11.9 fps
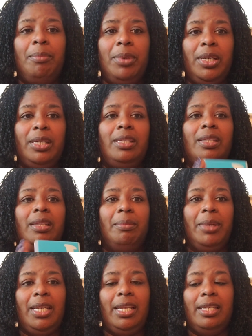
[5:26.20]
put the
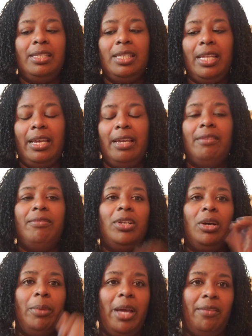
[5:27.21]
money into that
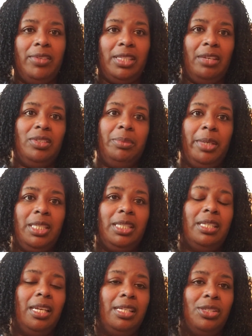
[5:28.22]
envelope, have a safe space
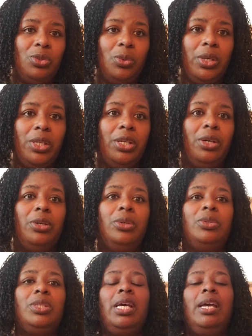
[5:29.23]
to store
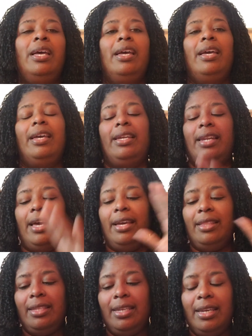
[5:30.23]
those. And
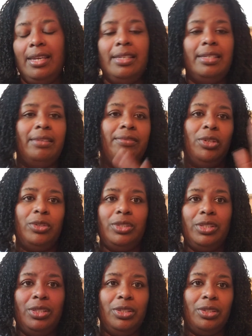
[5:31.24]
at the end of
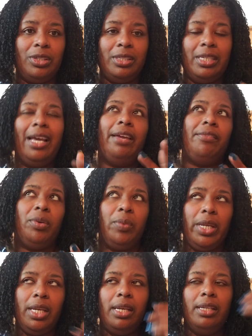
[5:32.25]
your not every
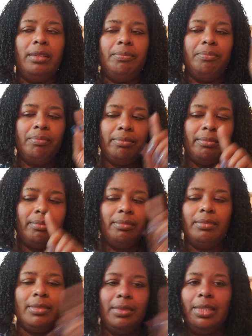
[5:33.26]
week,
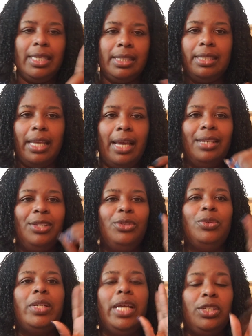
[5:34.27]
nix that. You
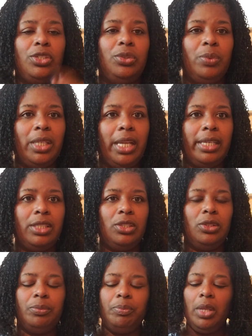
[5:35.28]
do it as you would like
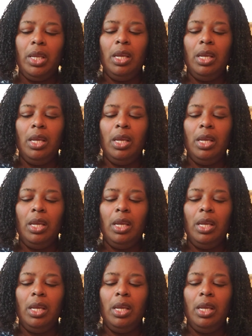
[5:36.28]
to.